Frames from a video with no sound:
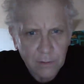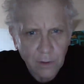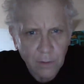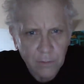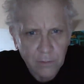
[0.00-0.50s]
in
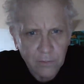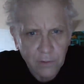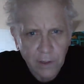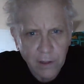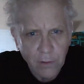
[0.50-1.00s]
terms of
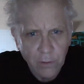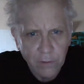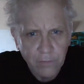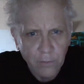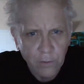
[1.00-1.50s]
legal
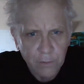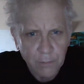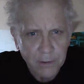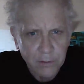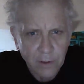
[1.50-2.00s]

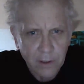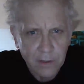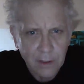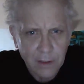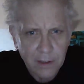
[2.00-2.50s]
enforcement or
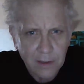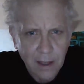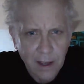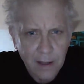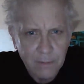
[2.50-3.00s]
anything like
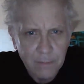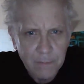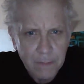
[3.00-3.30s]
that.